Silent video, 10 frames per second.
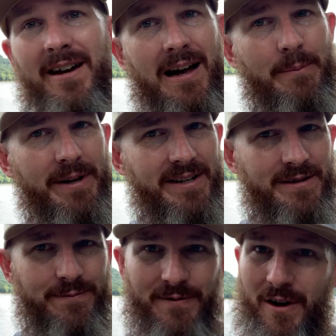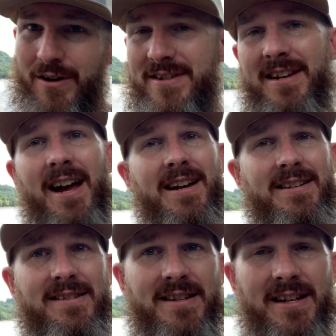I mean, as far as the eye
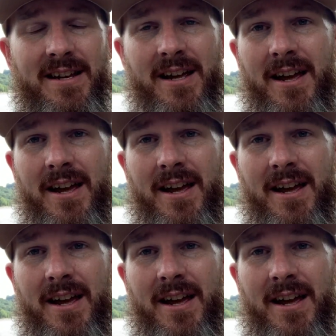can see.